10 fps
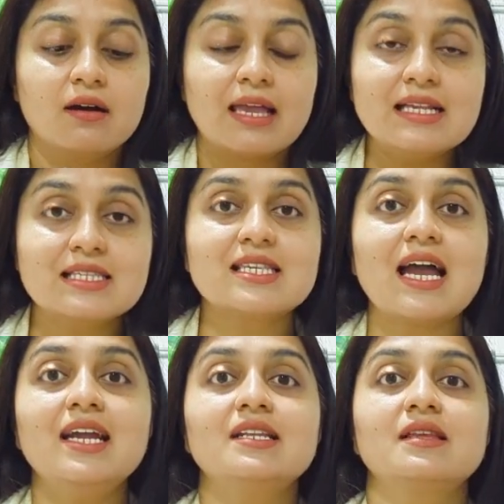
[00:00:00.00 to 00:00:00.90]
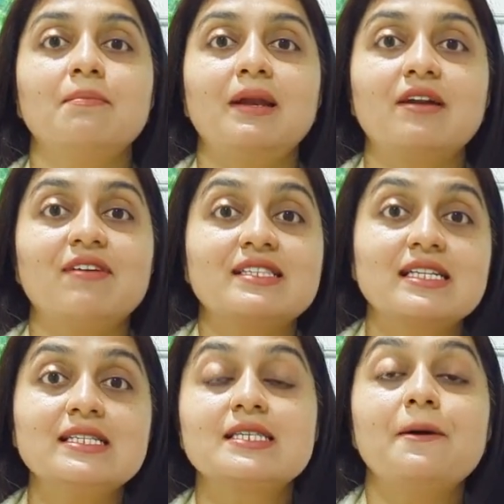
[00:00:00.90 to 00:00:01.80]
inside the blood
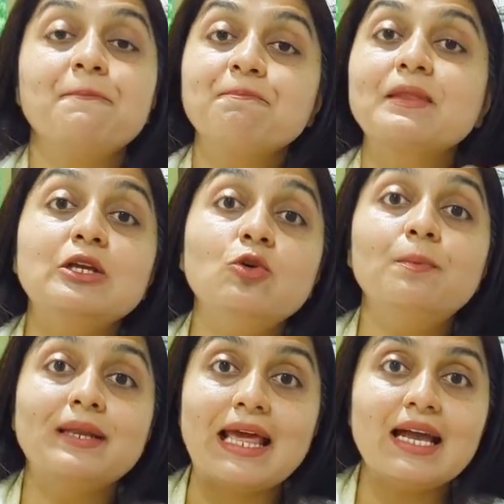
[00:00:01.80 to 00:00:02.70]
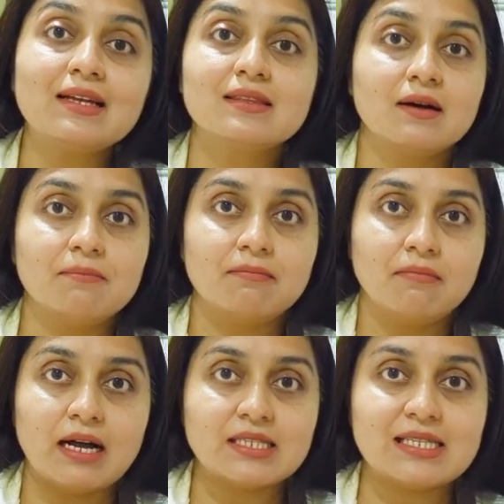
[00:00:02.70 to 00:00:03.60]
vessels you break the
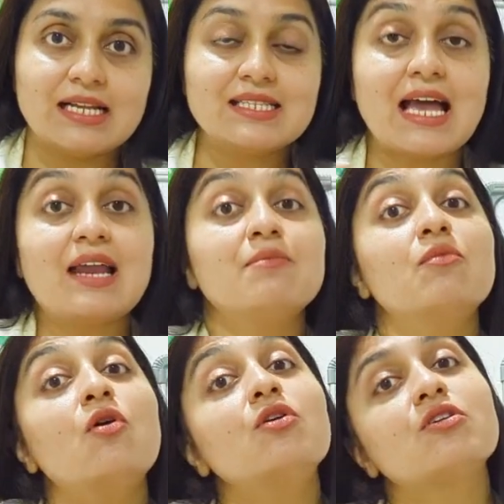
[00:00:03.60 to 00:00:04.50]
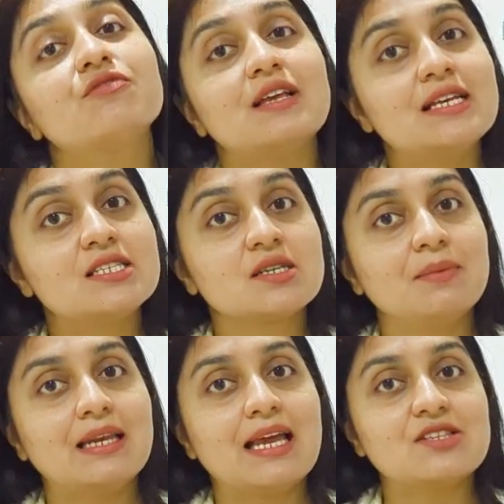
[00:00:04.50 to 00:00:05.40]
mast cells and more of the
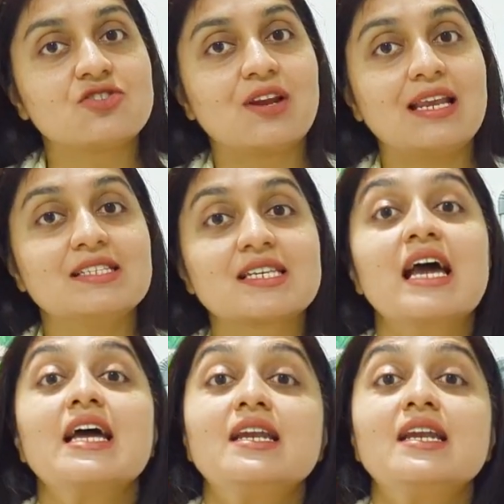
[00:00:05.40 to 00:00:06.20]
histamine gets released.